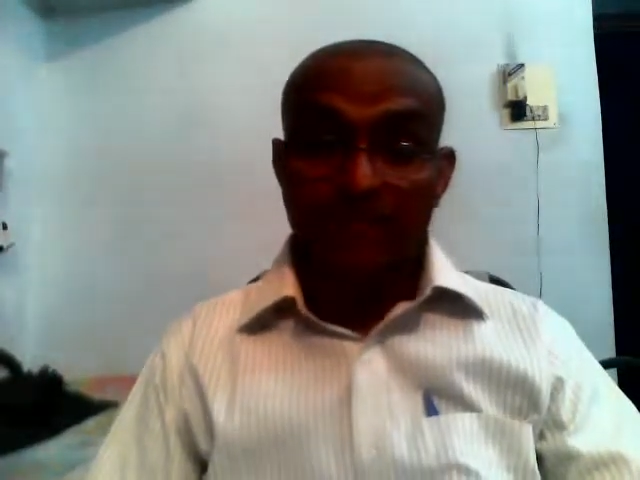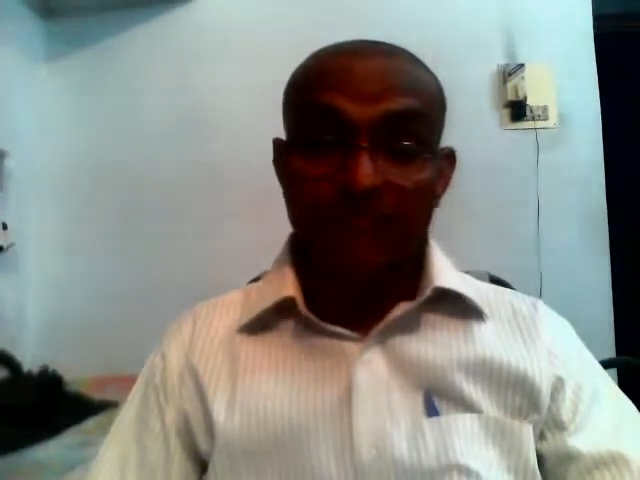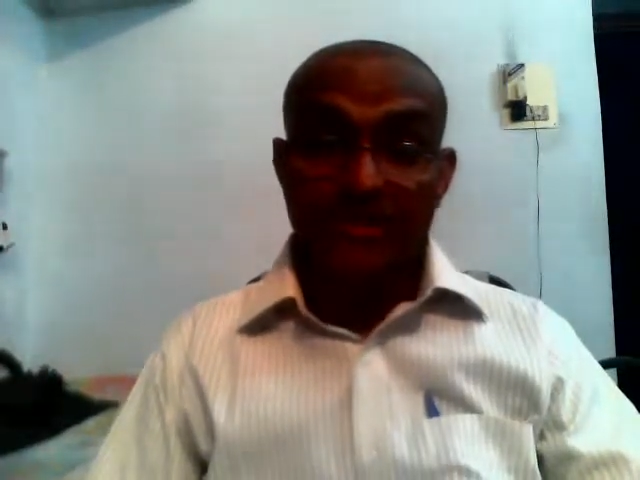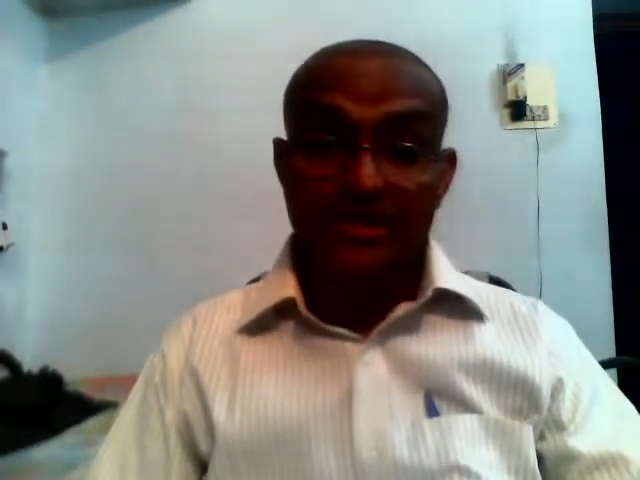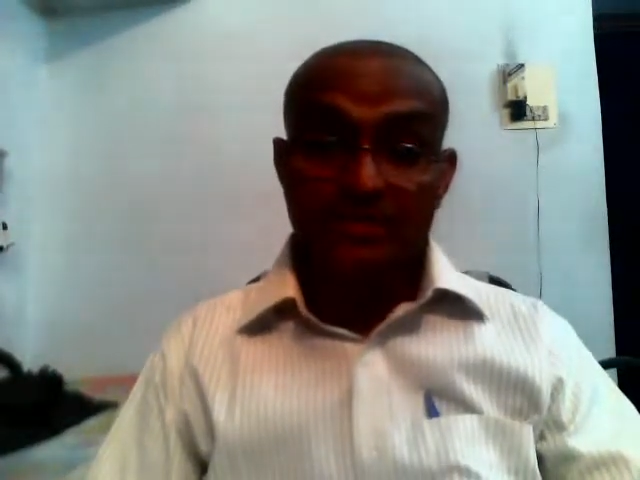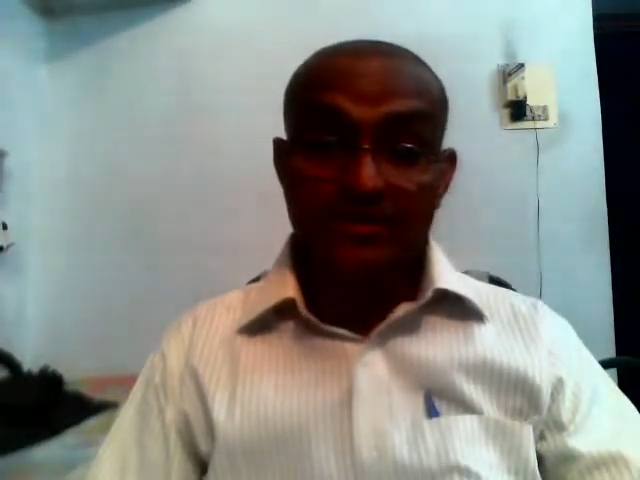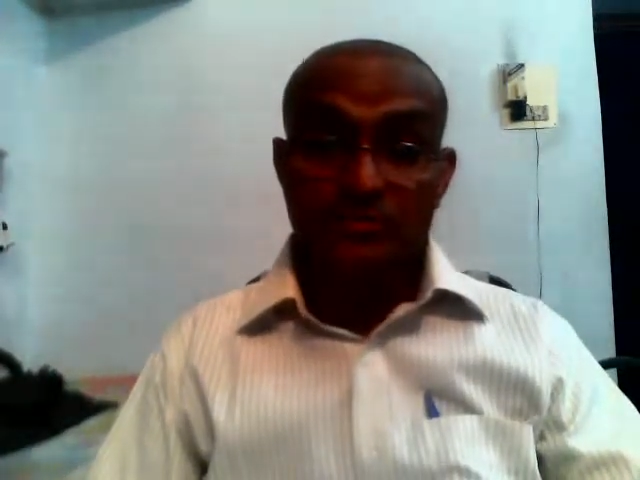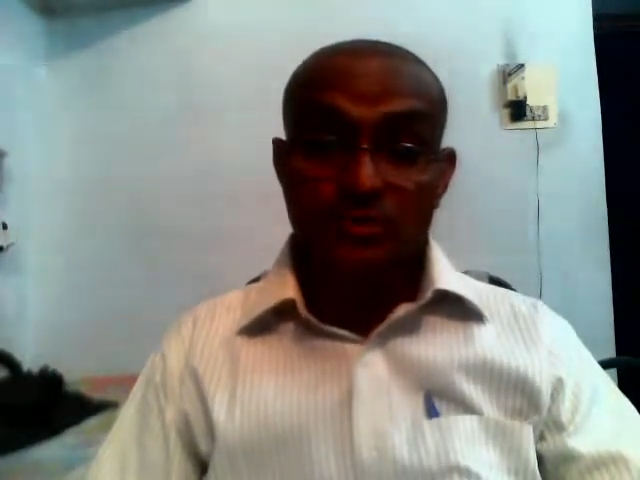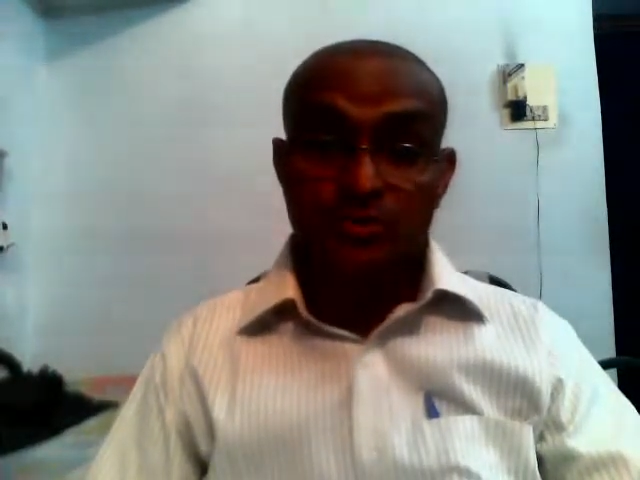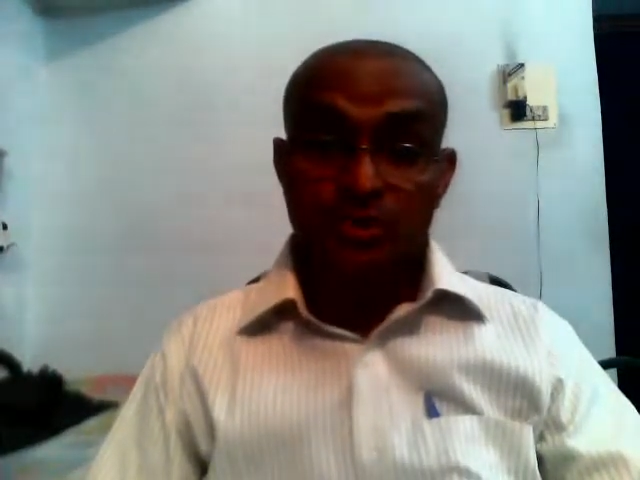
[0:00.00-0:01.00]
When it
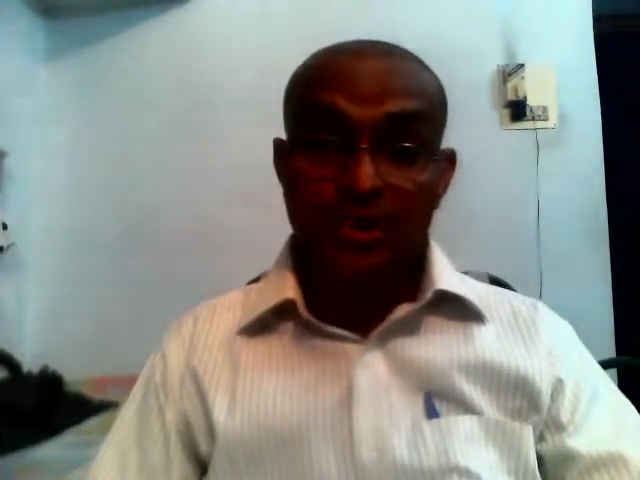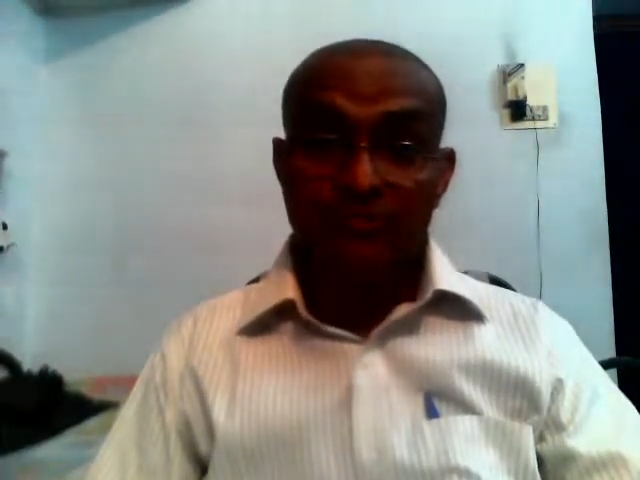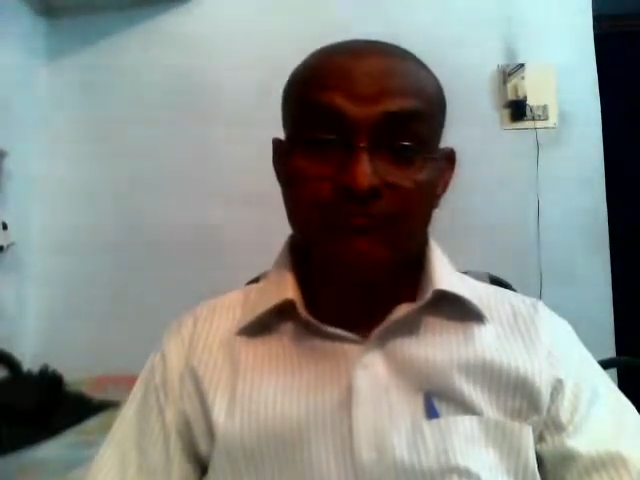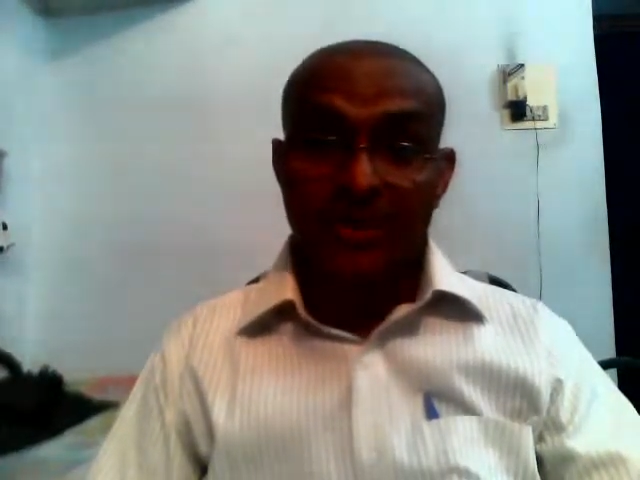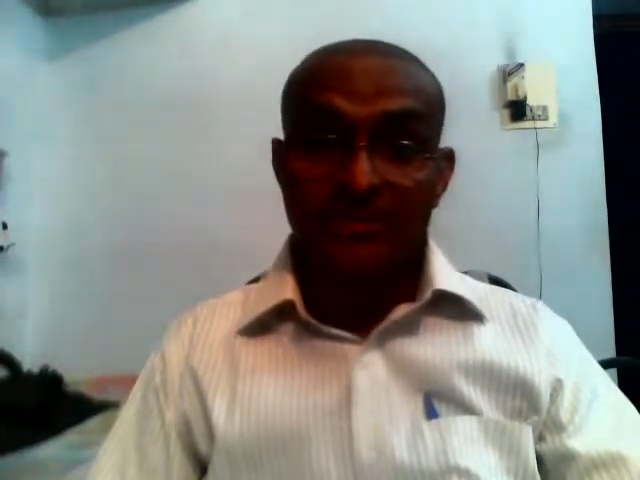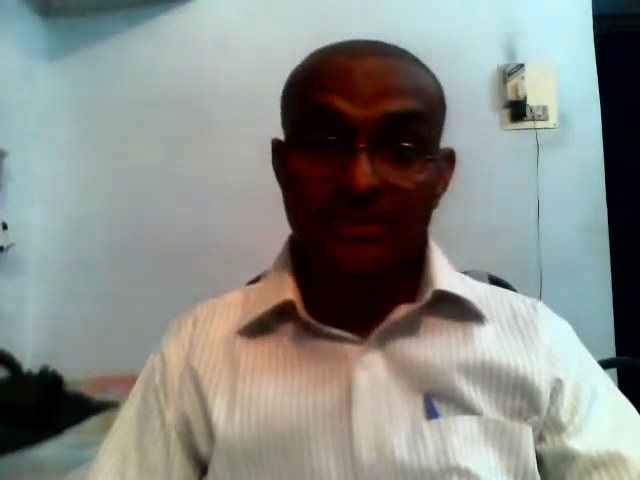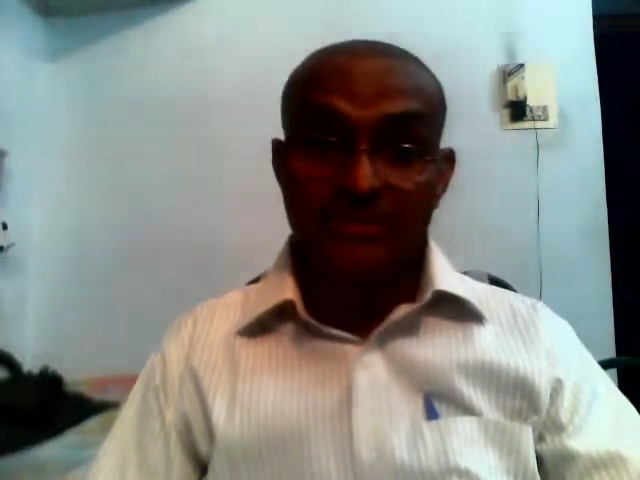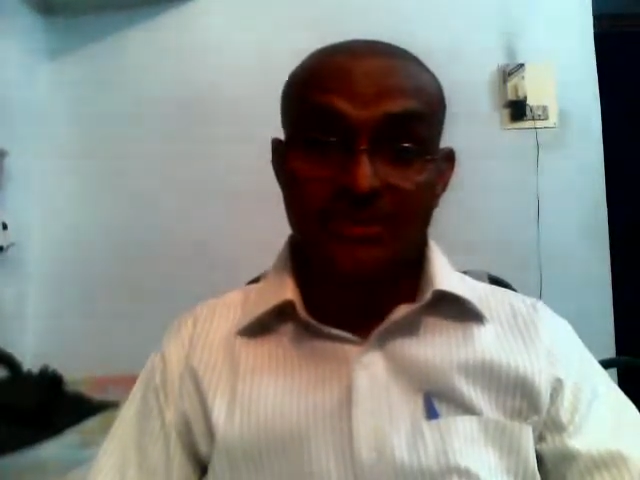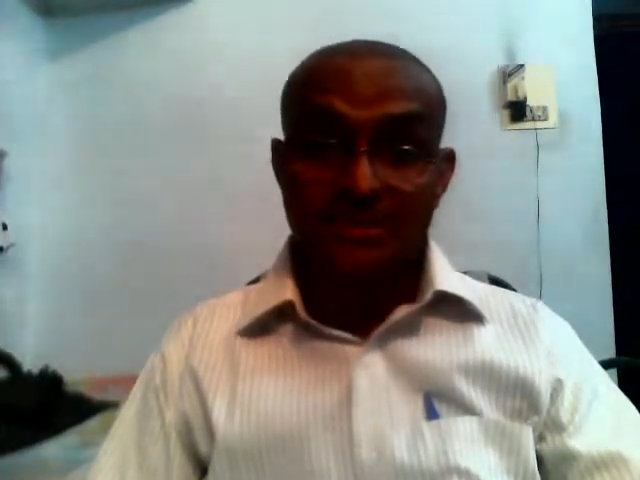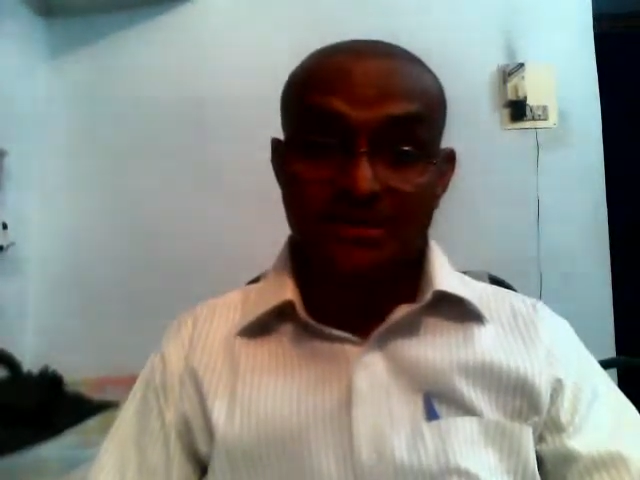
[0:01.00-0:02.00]
comes to joint family
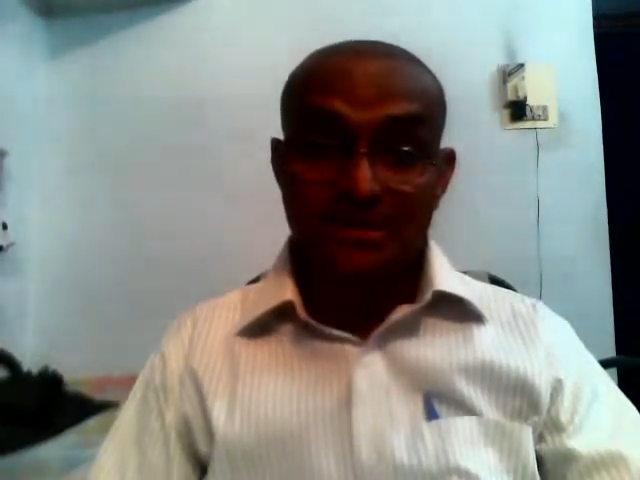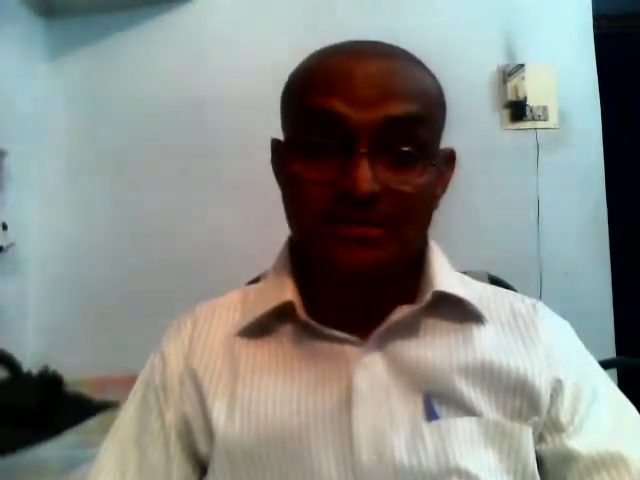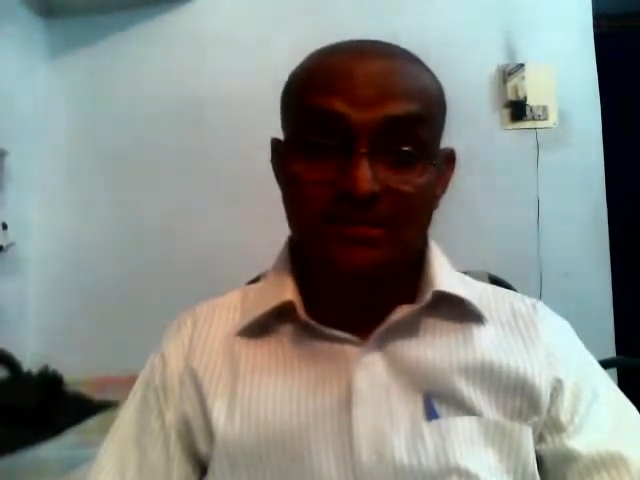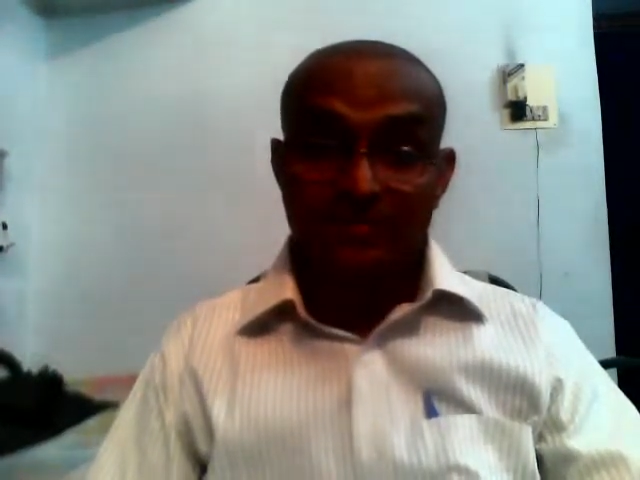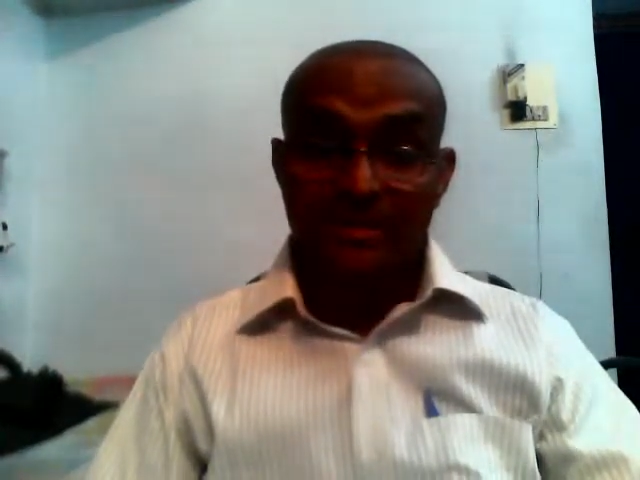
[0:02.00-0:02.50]
businesses,